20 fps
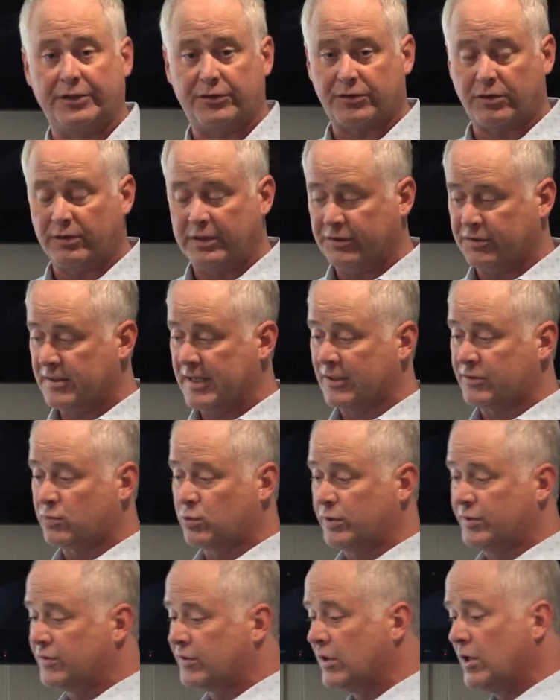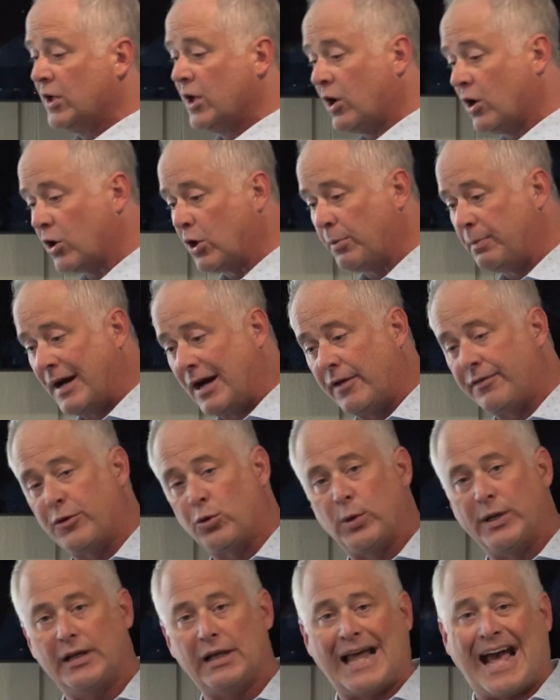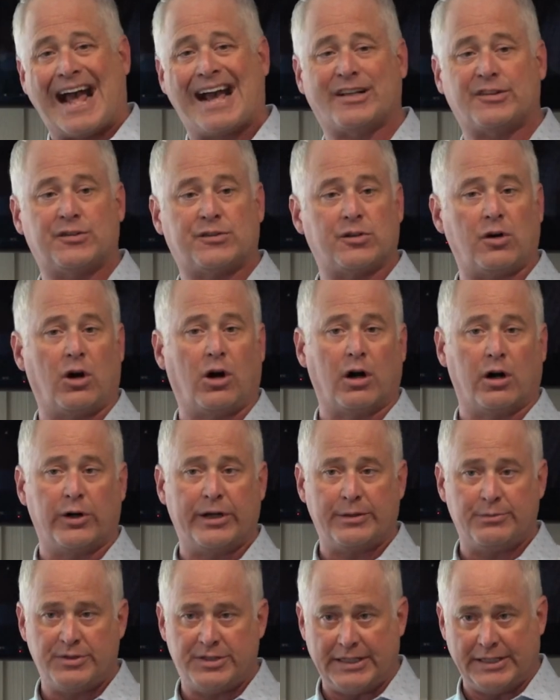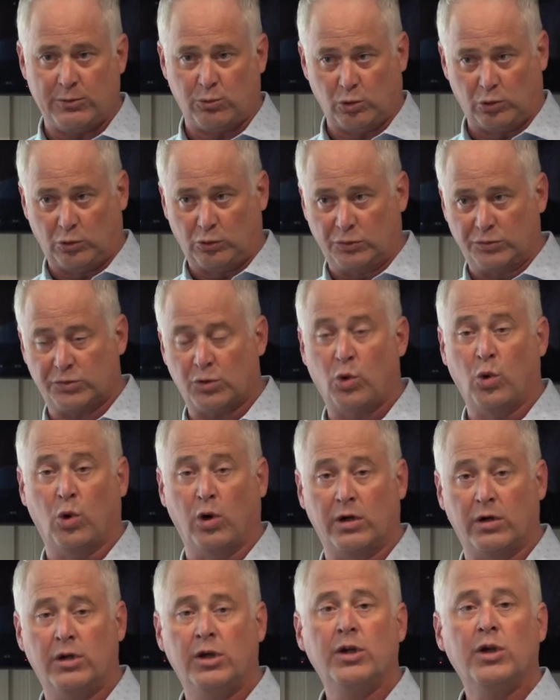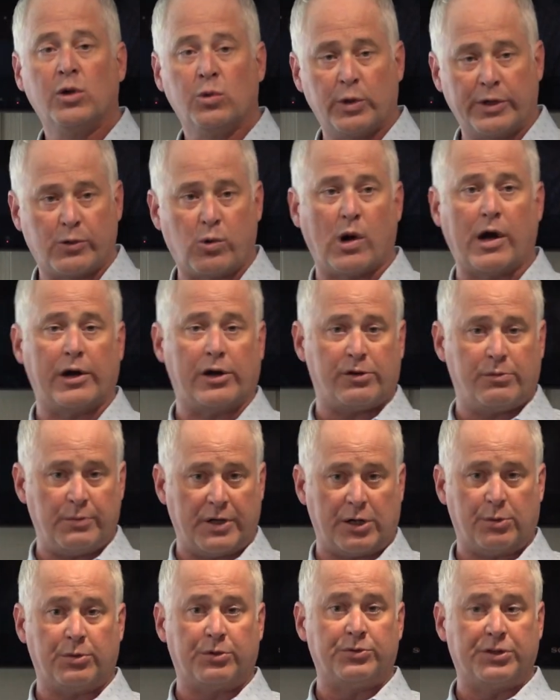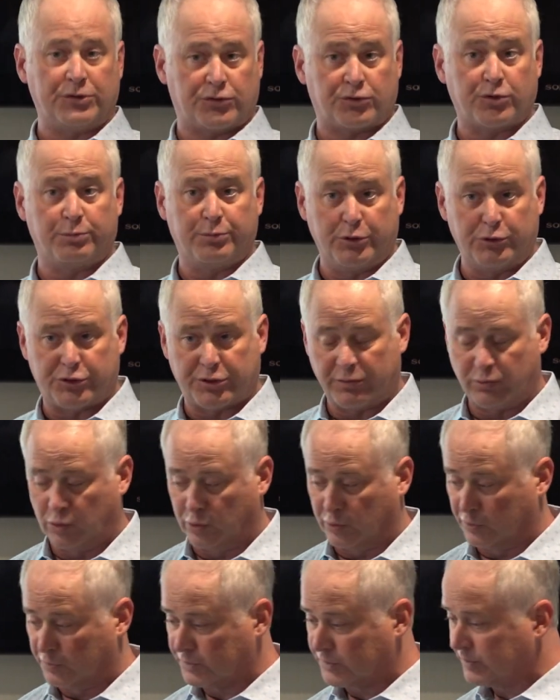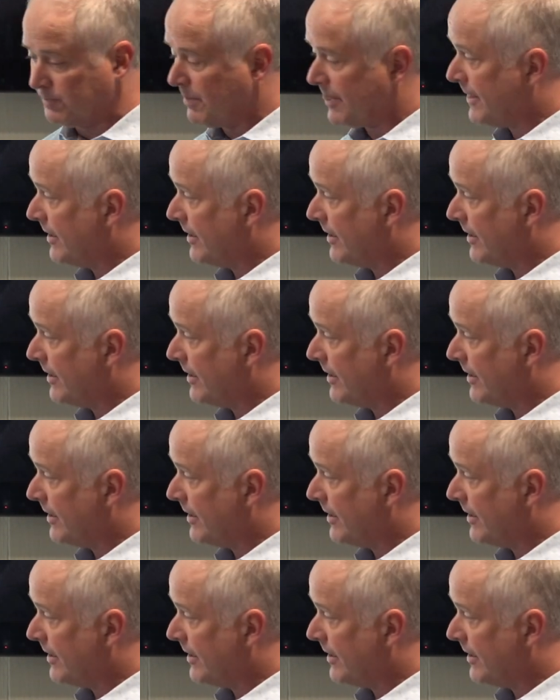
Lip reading: So these next ones are about the relaxed RMD rules, or required minimum distribution rules.